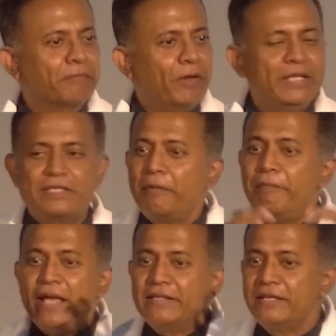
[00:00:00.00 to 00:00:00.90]
This
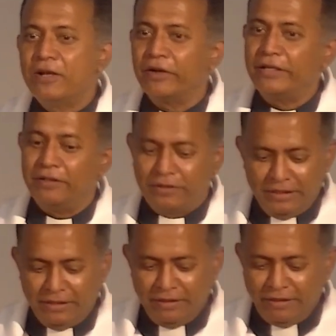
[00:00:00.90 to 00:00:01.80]
amazing God,
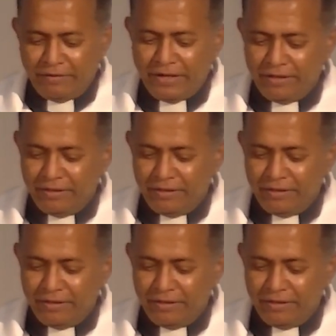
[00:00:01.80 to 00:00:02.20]
right?